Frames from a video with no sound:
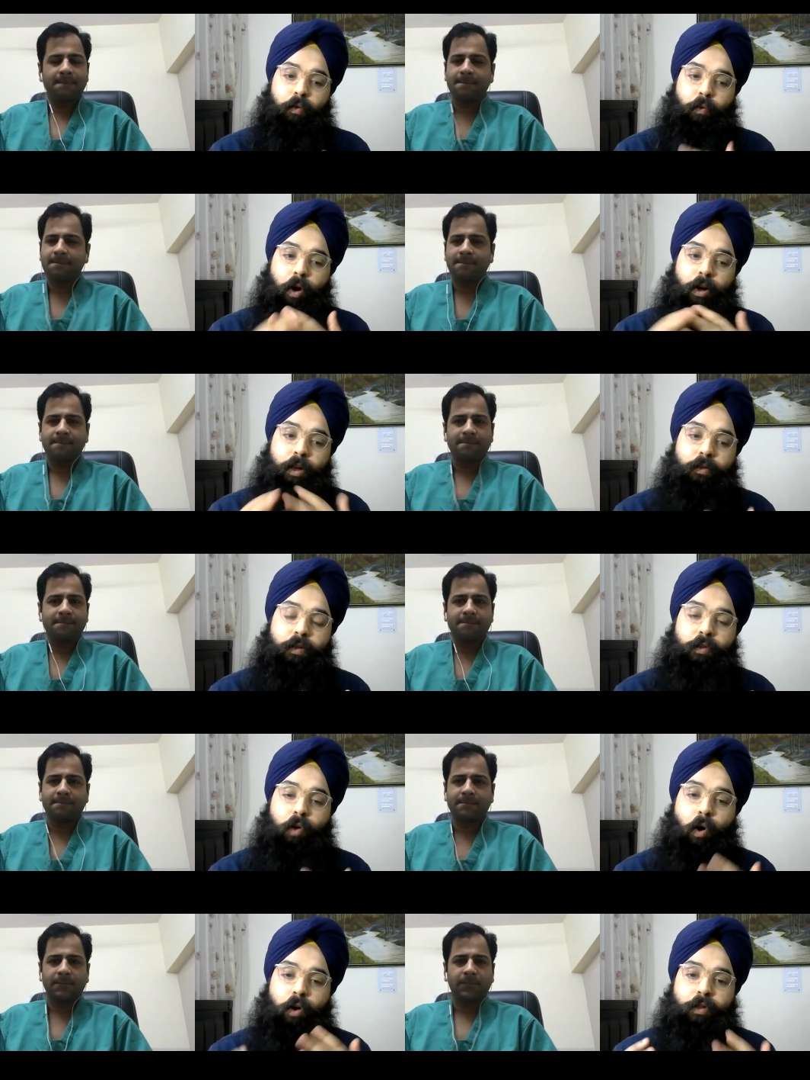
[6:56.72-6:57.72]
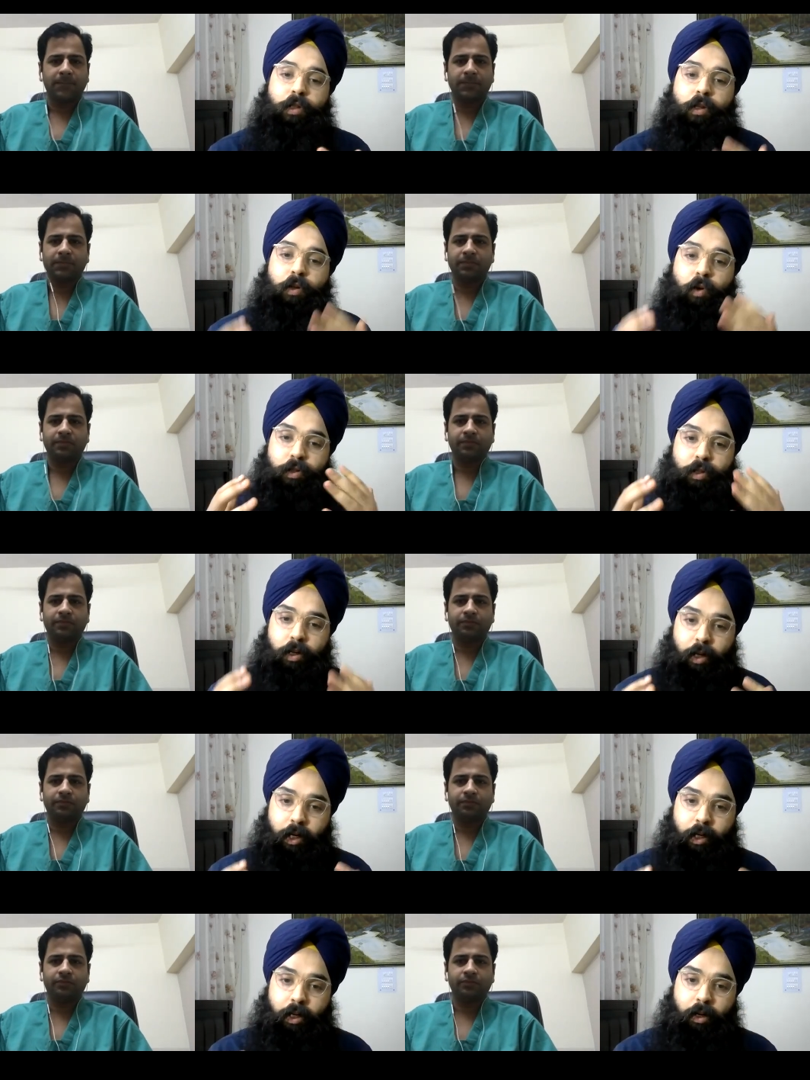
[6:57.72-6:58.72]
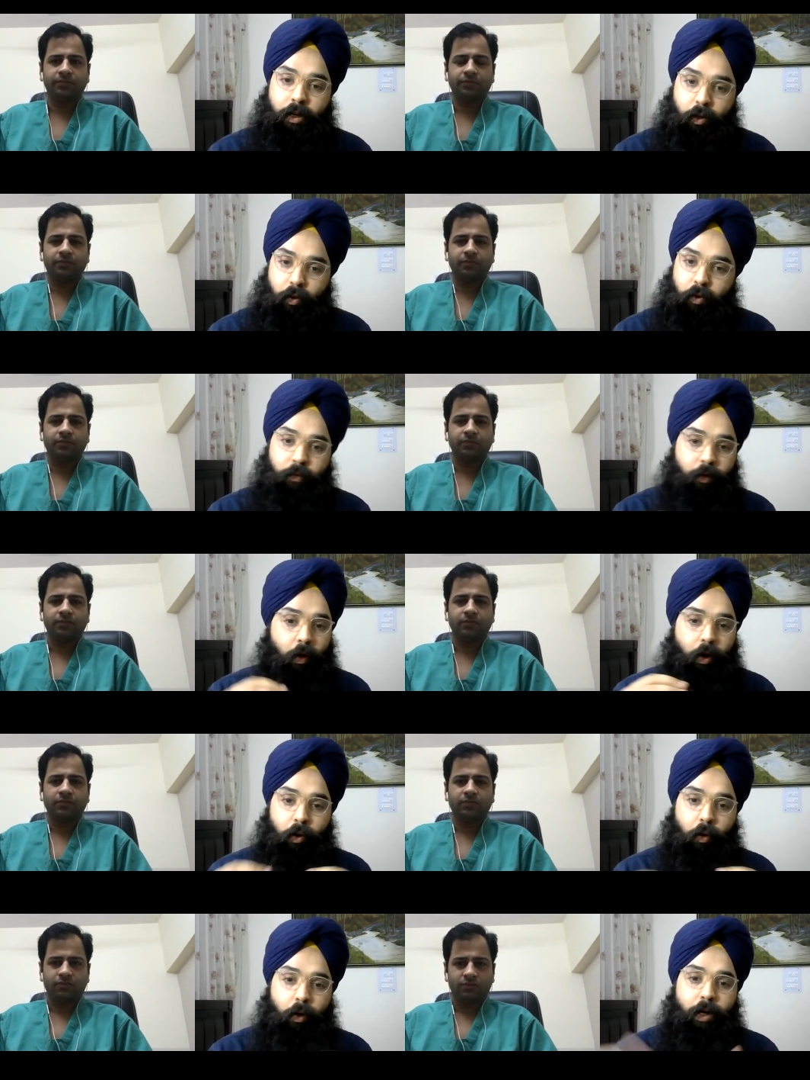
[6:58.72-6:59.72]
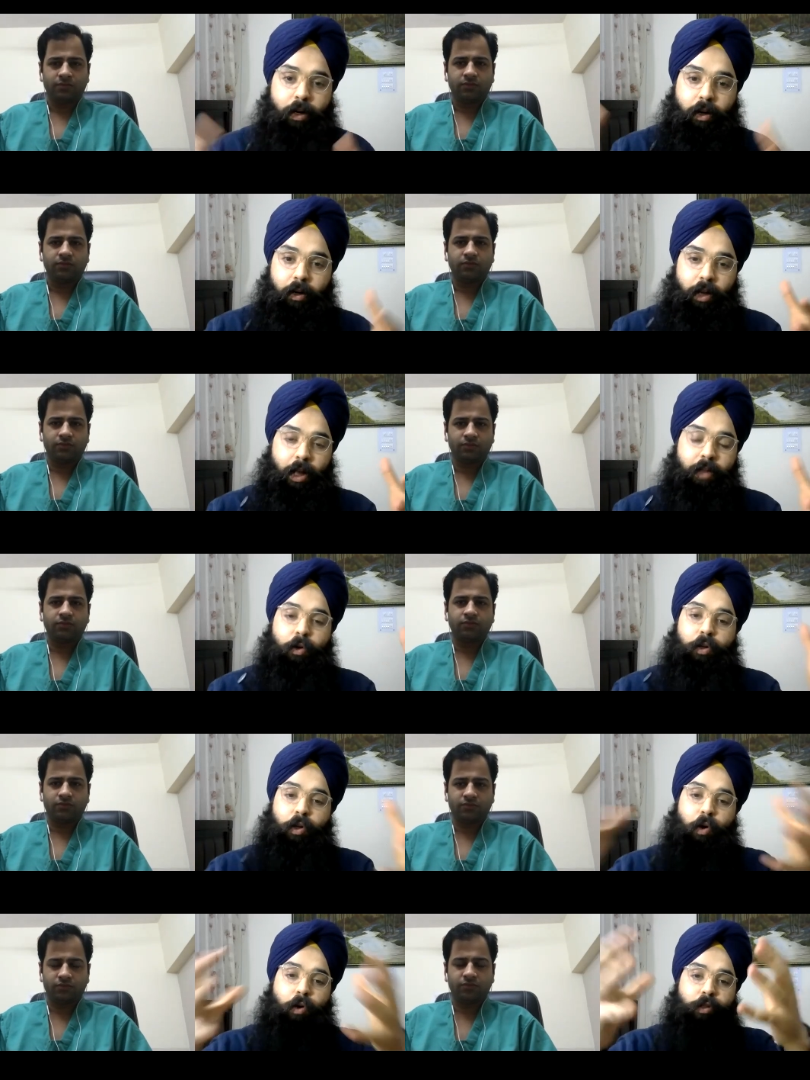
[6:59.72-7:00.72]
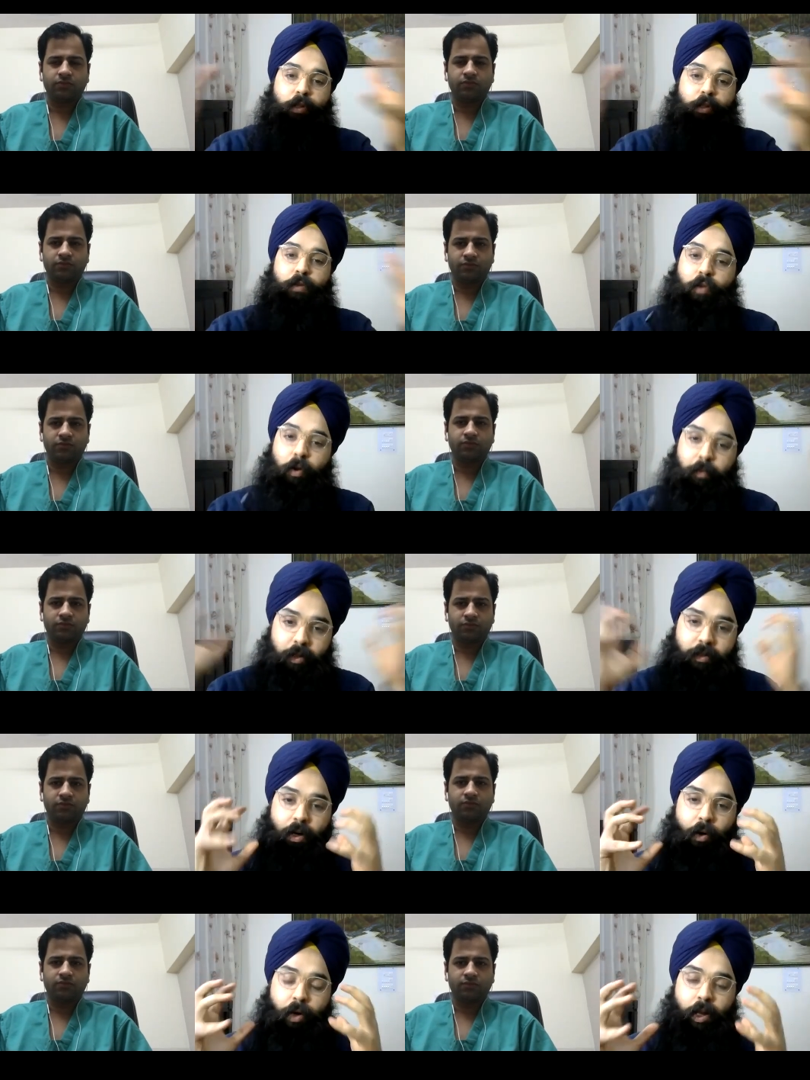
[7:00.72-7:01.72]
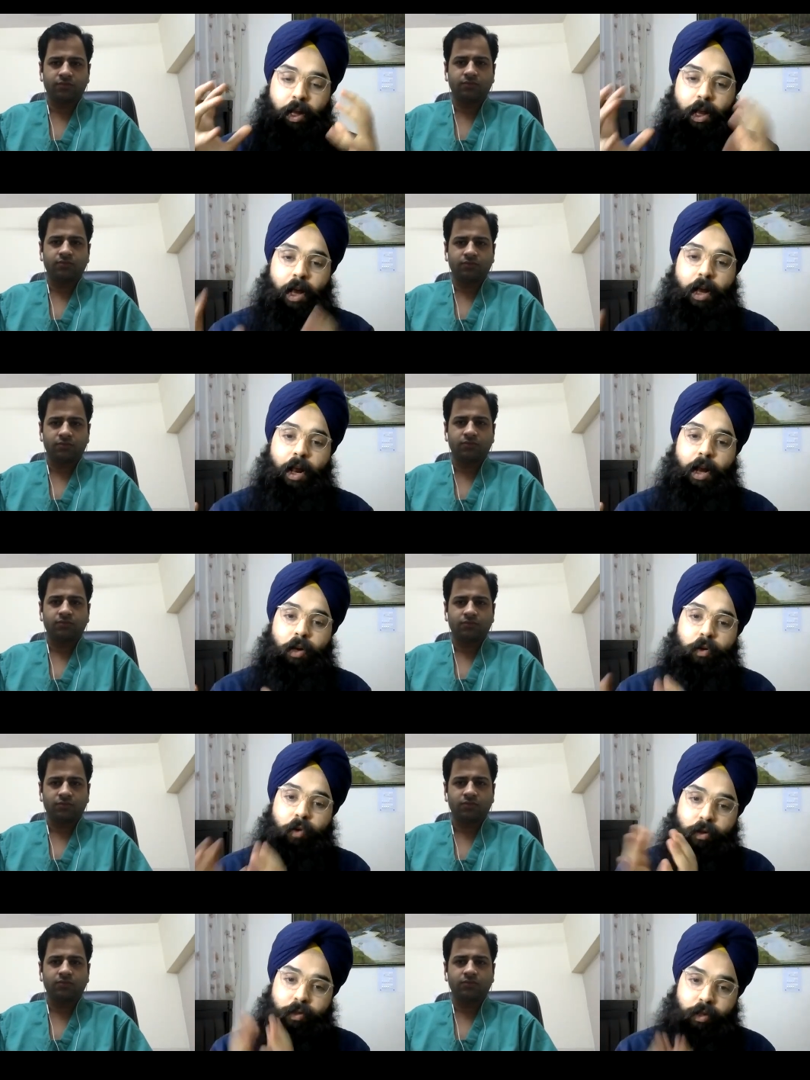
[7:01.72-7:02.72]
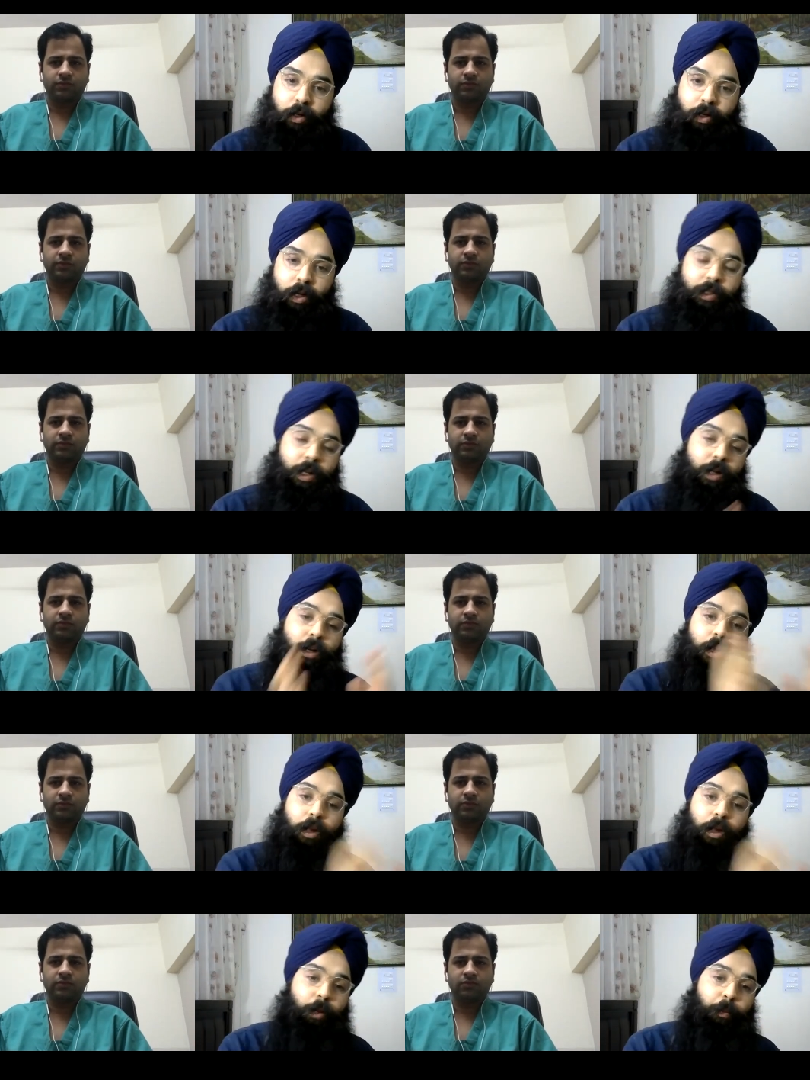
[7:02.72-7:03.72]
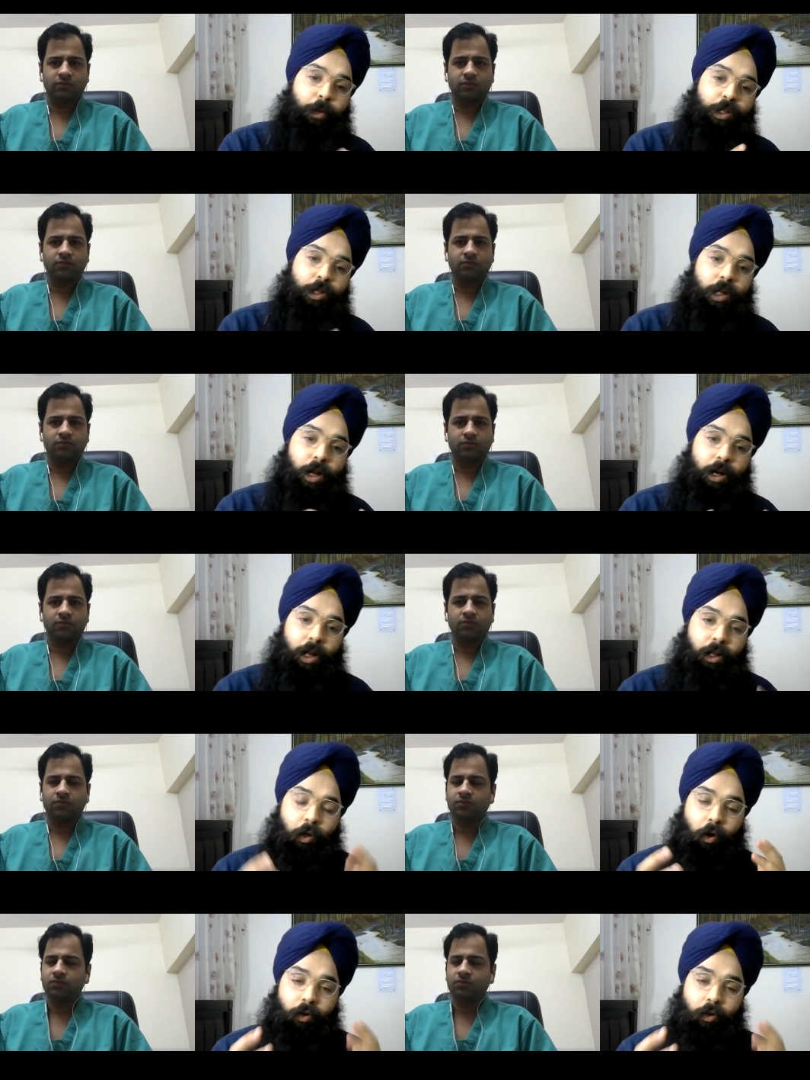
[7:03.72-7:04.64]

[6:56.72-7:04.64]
Speaker 1: what is this oxygen concentrator? You know, we all know it, takes out the oxygen from the surrounding air and it concentrates and it, the patient can take the